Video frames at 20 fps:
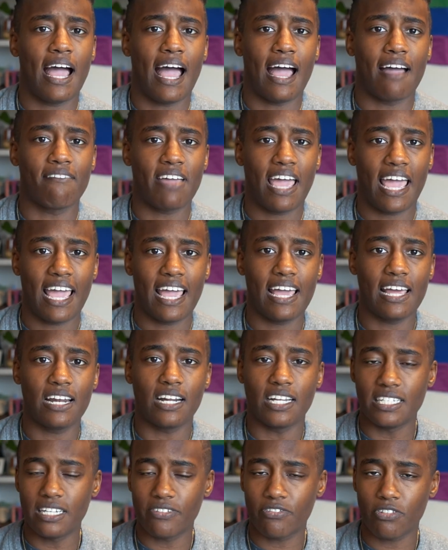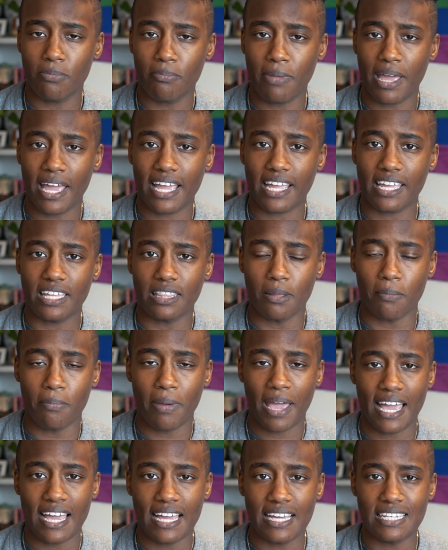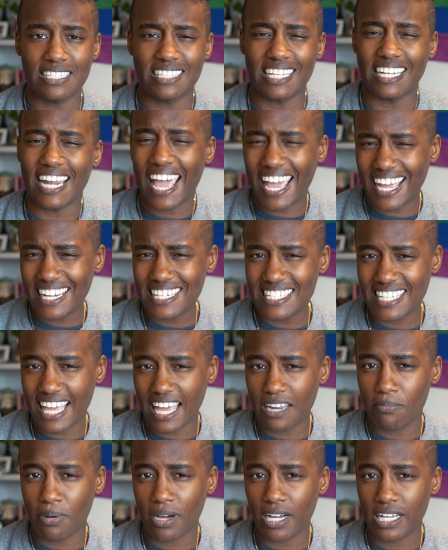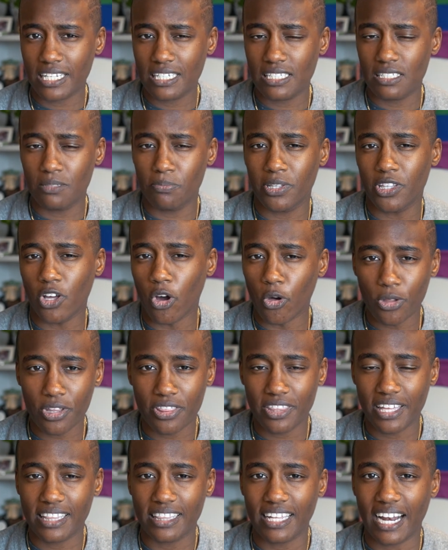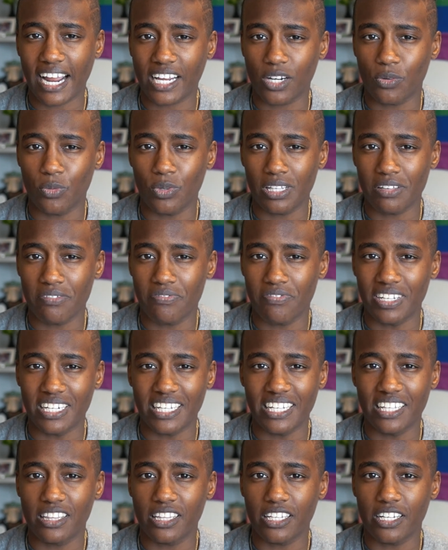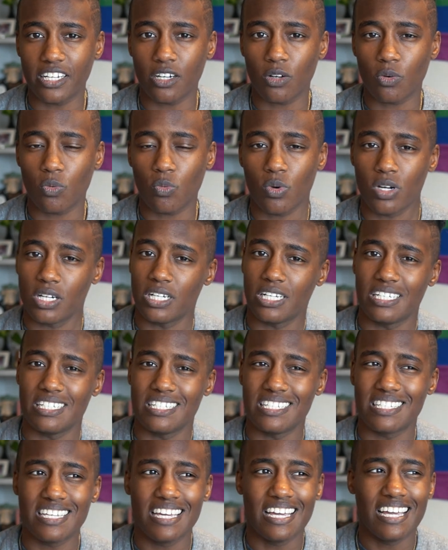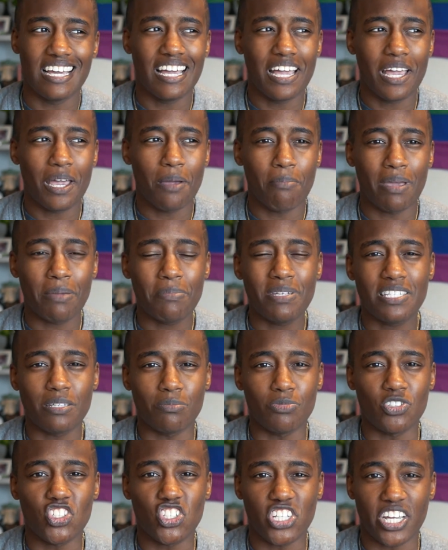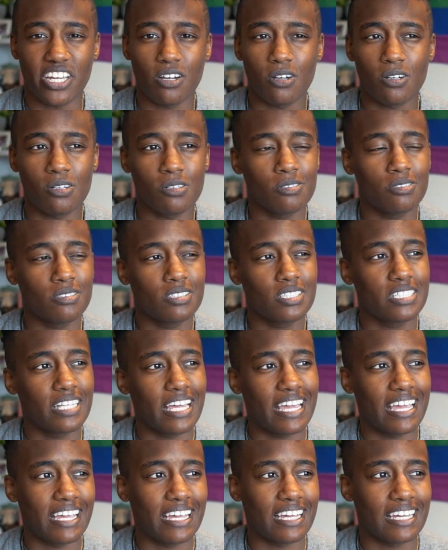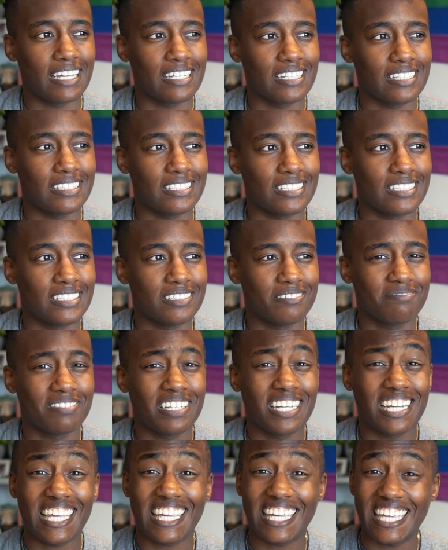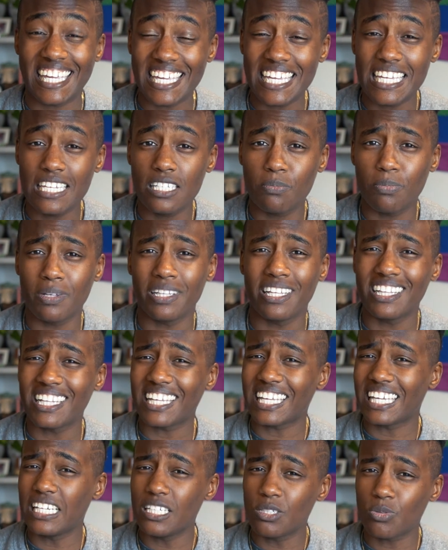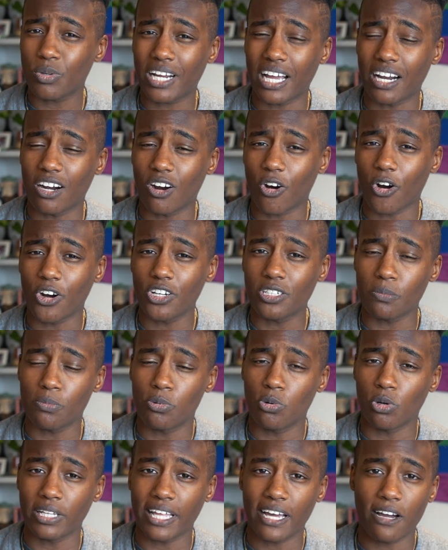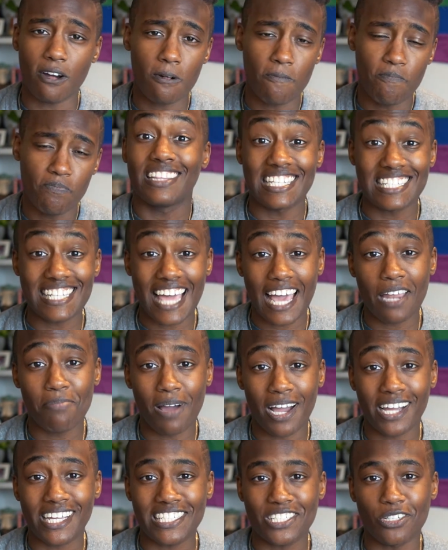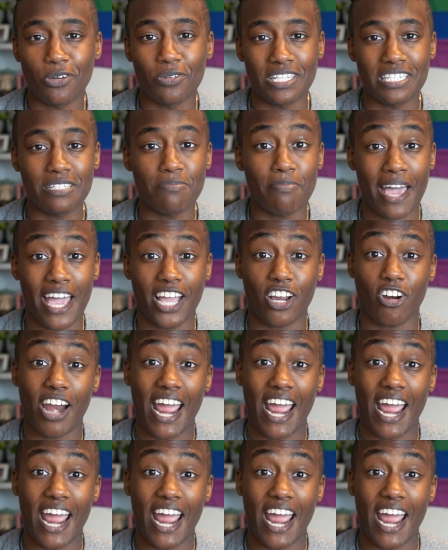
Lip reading: I've had a different bag in the past that had side pockets, but the only thing that I could really fit in there was maybe some gels and keys, but then the keys were kind of hard to pull out. The side pockets on this bag are